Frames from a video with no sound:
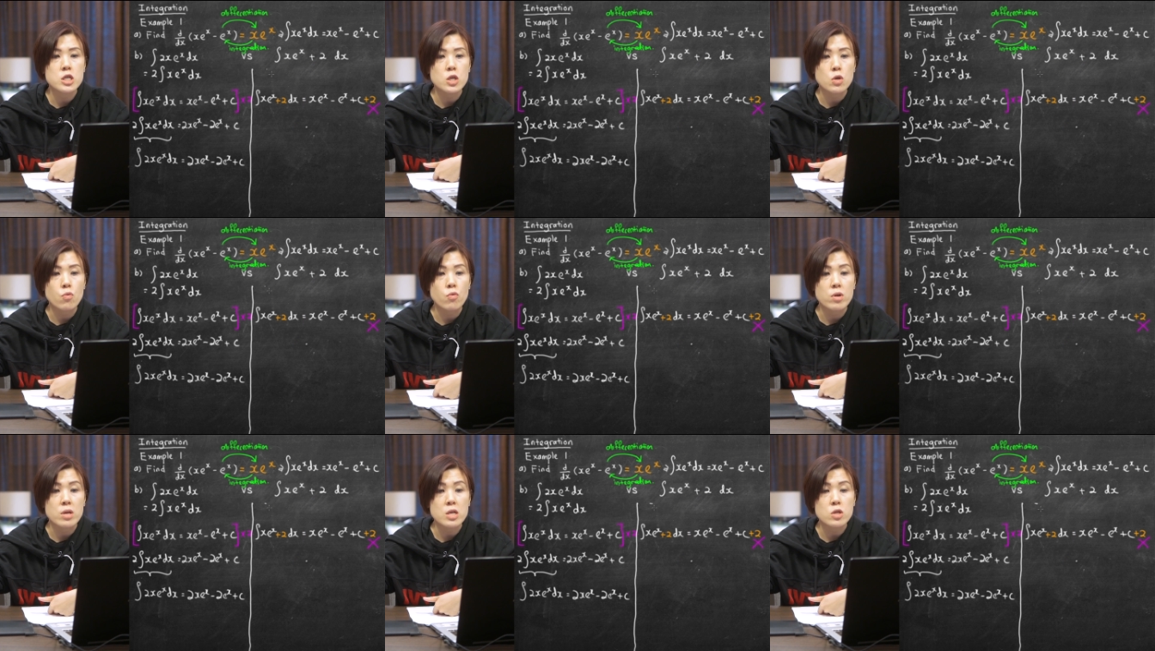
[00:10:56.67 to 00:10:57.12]
you
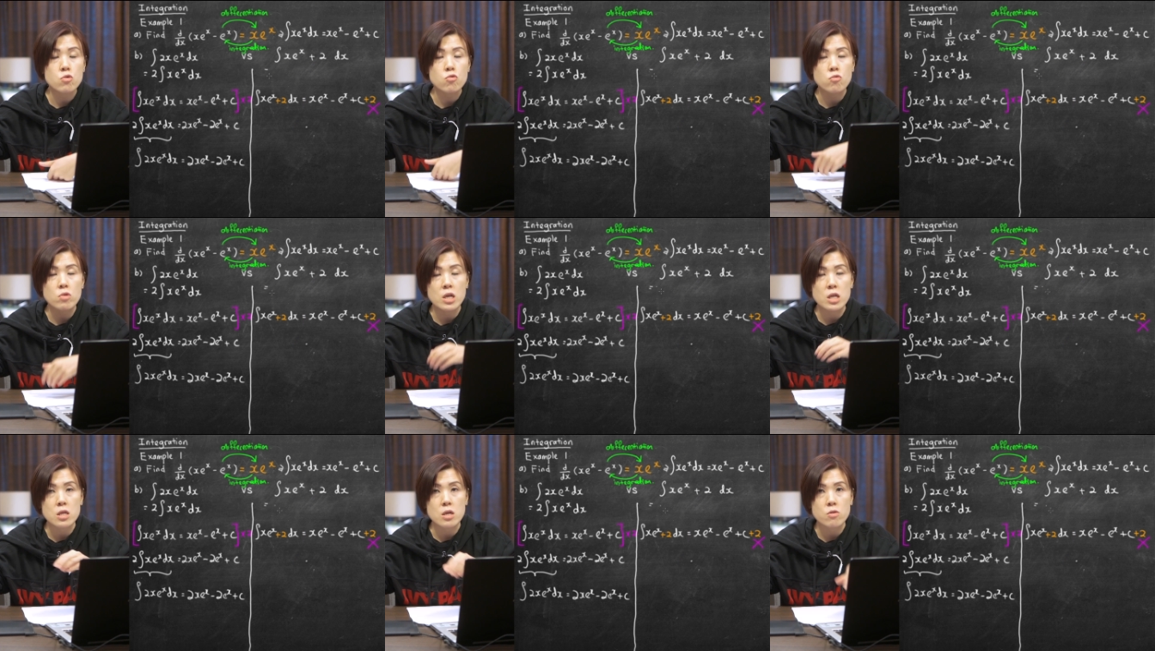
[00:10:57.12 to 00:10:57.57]
will need to
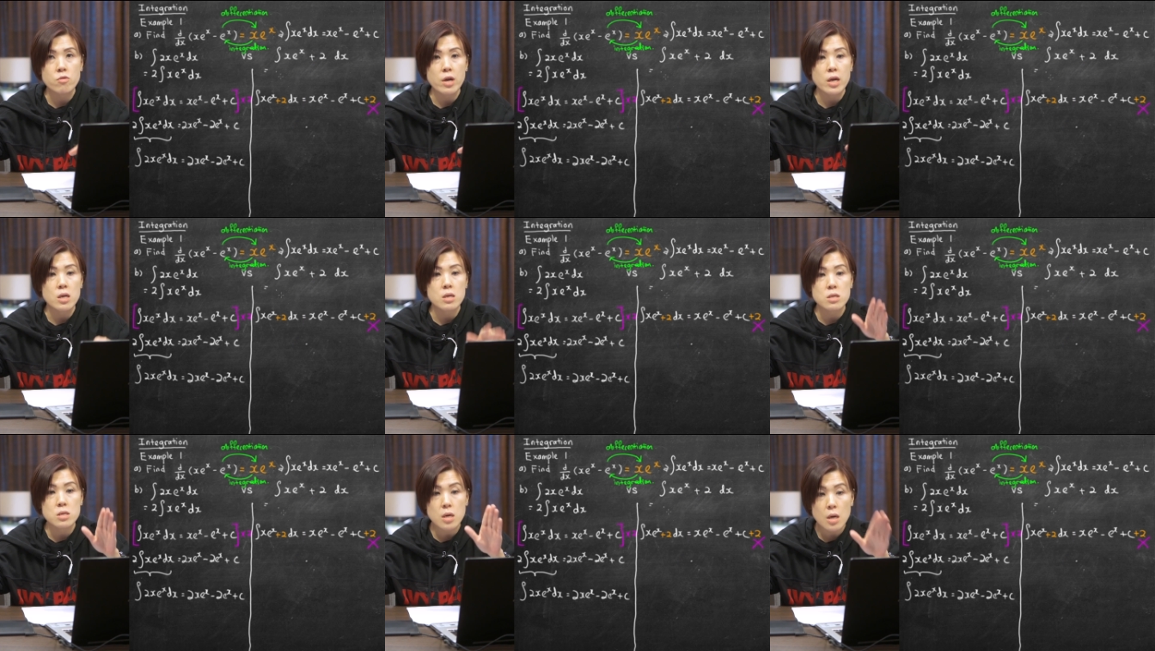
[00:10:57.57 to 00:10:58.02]
integrate
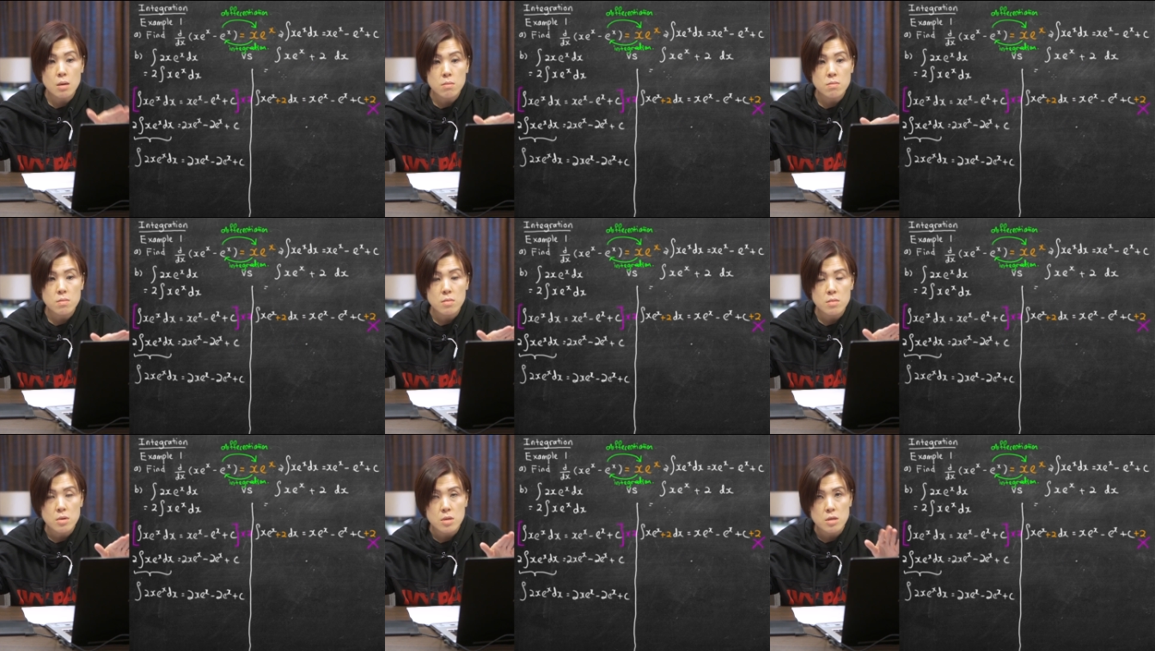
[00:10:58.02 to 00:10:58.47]

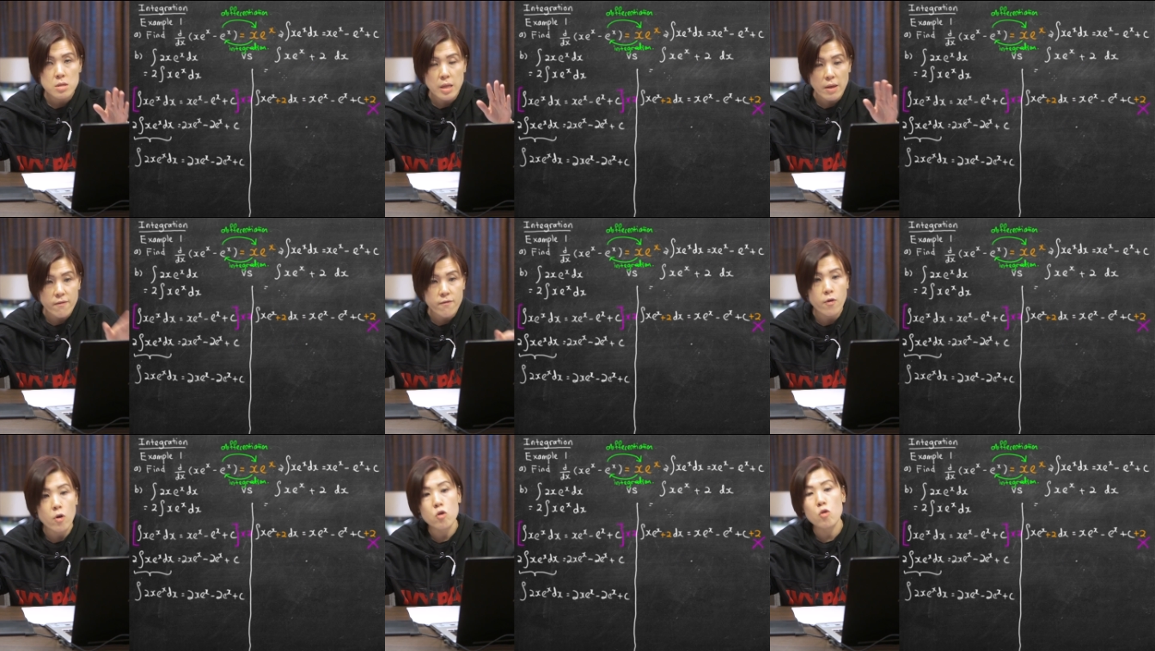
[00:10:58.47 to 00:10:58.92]
term,
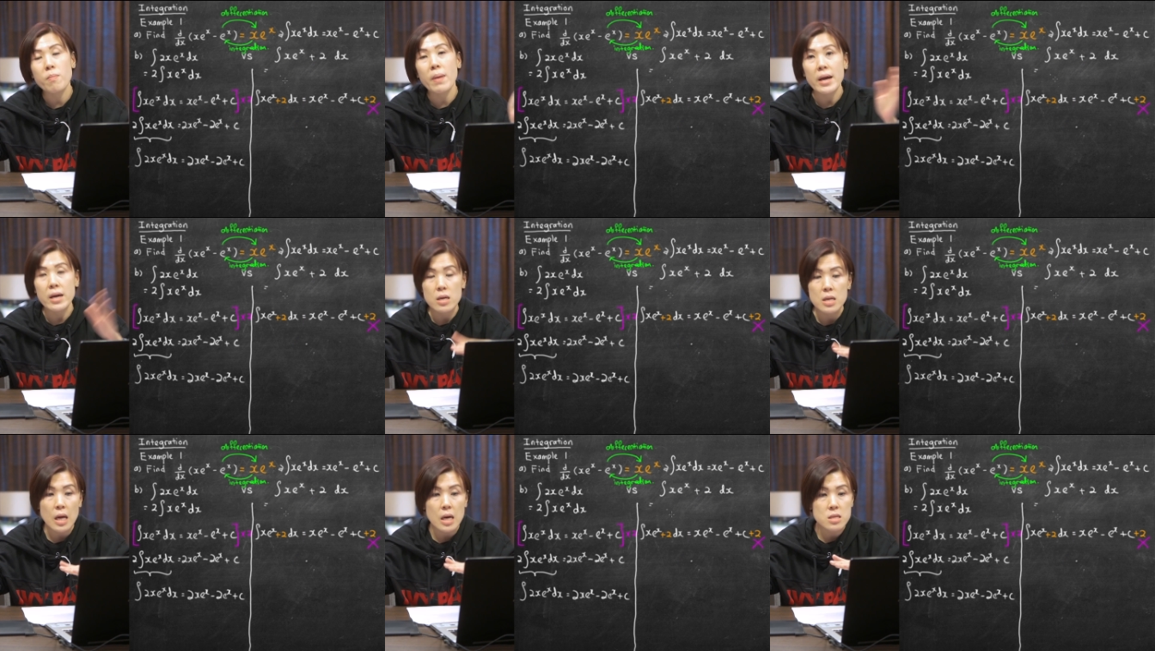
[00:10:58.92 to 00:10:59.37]
then followed by
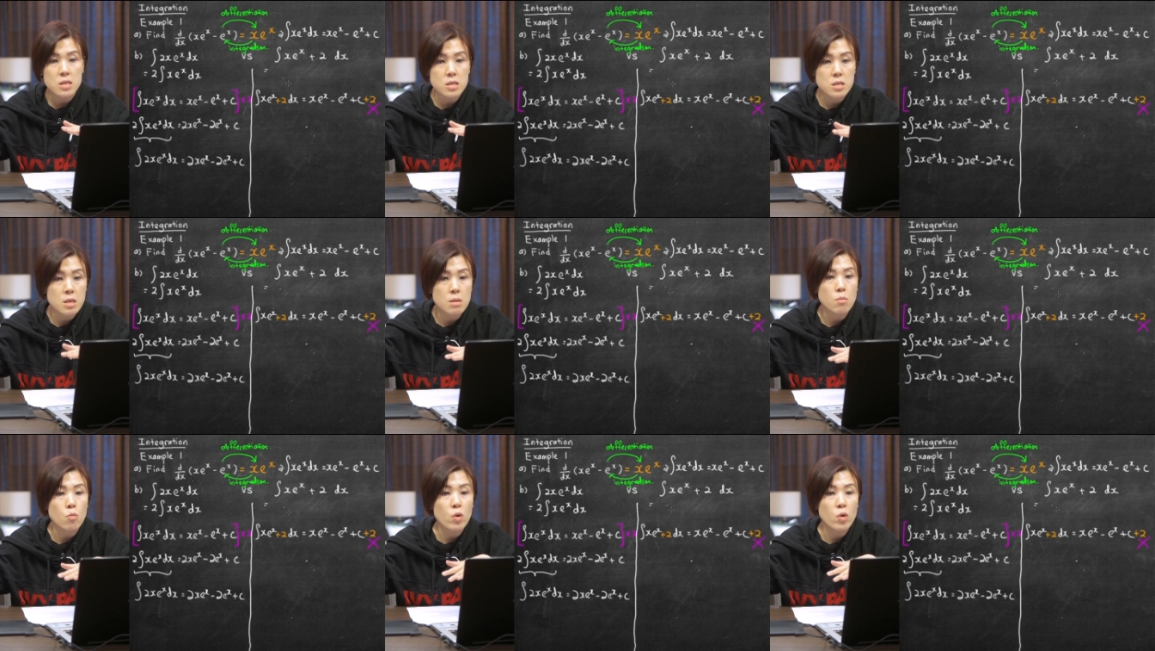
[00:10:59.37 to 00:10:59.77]
another term.